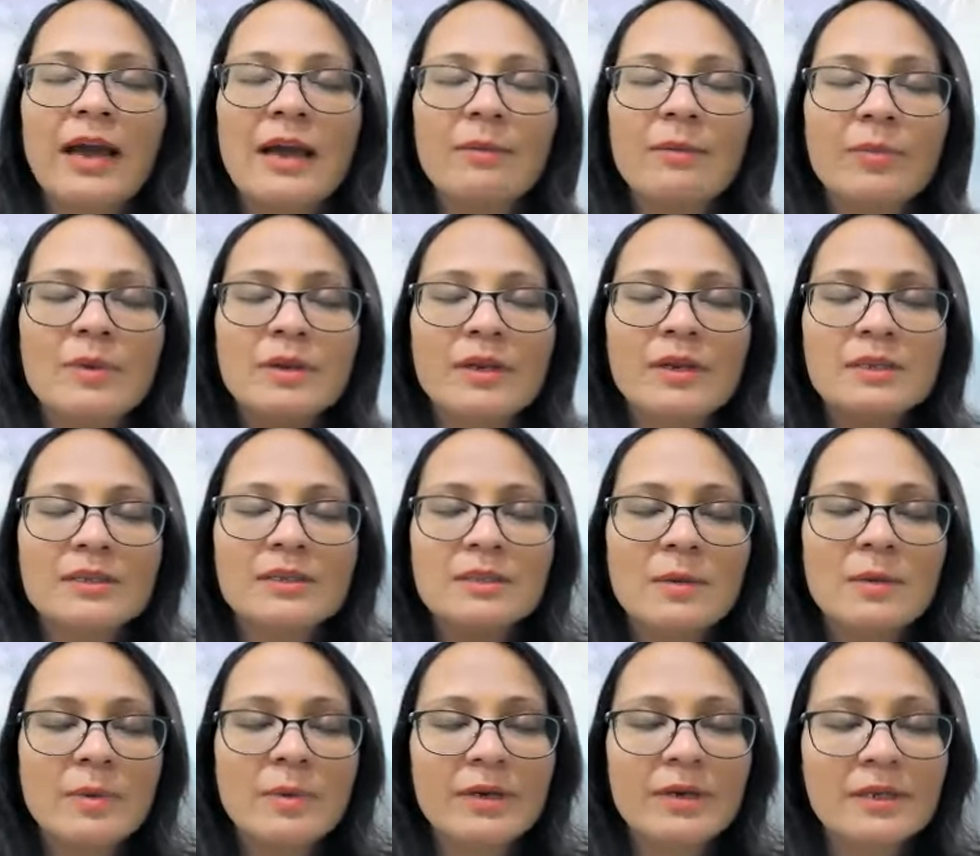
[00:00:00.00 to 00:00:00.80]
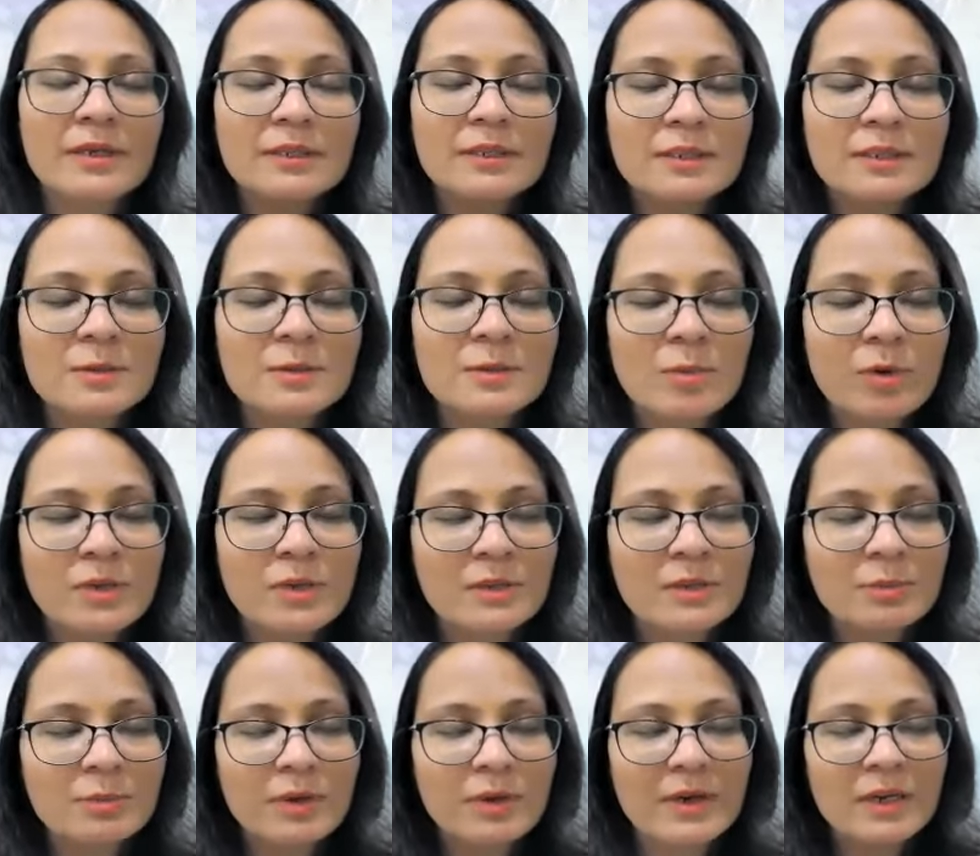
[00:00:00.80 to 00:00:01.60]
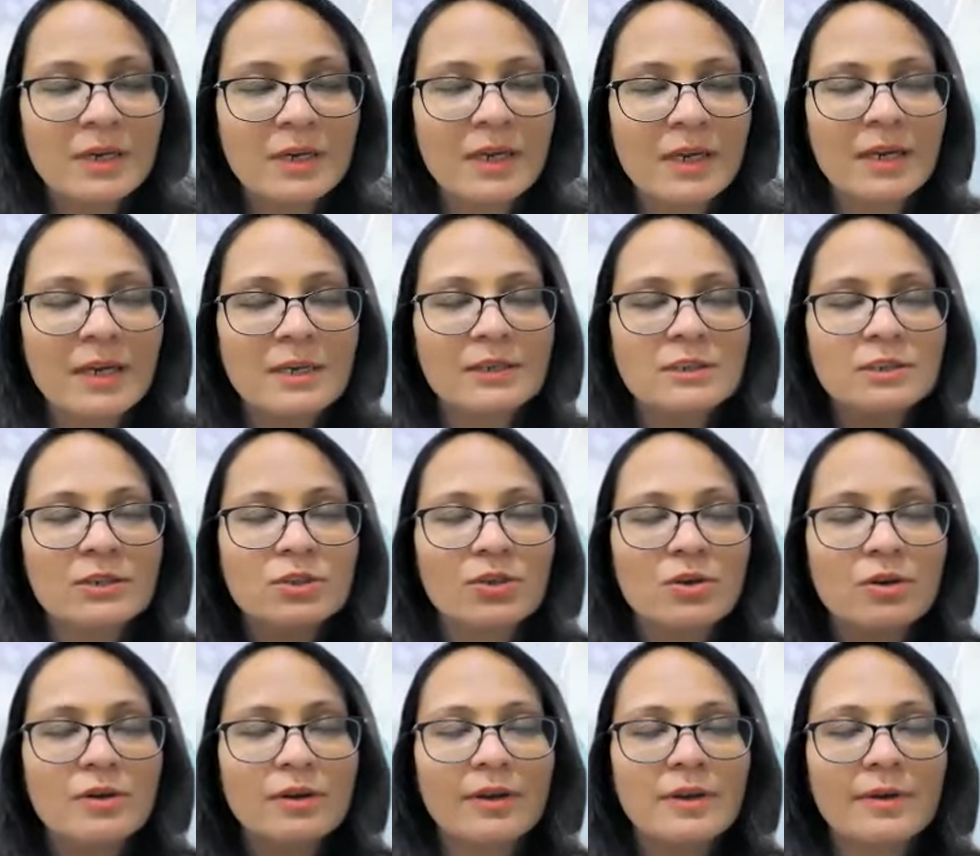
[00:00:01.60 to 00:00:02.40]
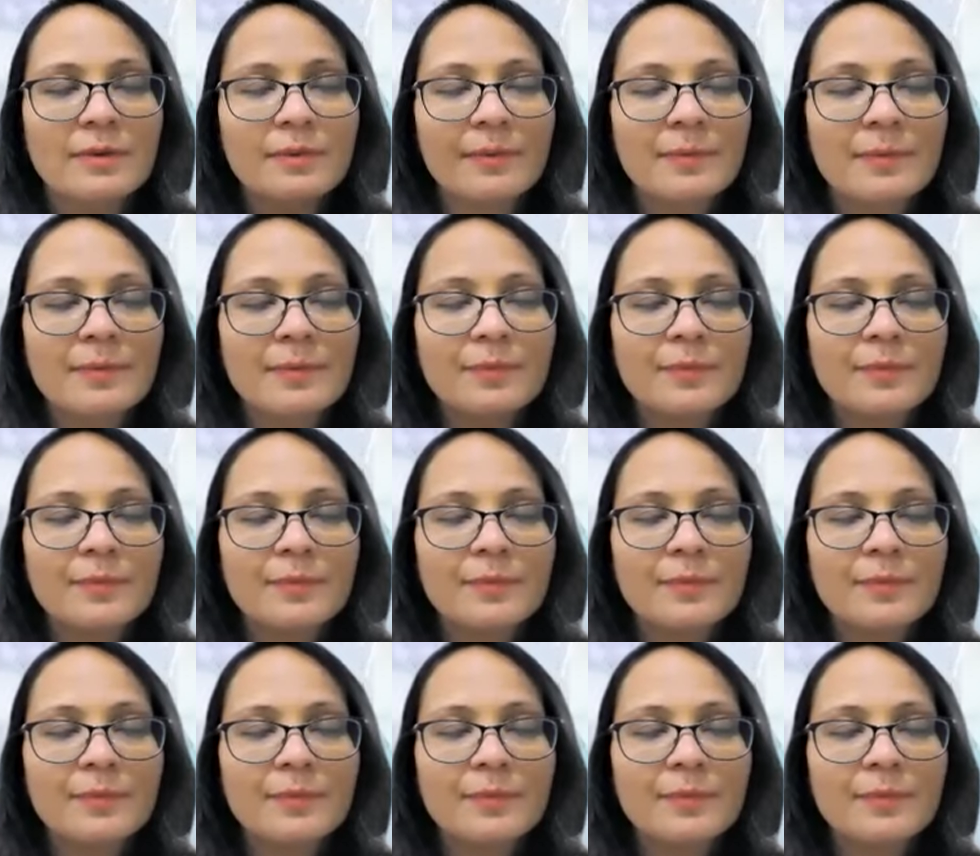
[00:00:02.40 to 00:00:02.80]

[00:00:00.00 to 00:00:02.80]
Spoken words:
happiness, abundance, prosperity, and joy.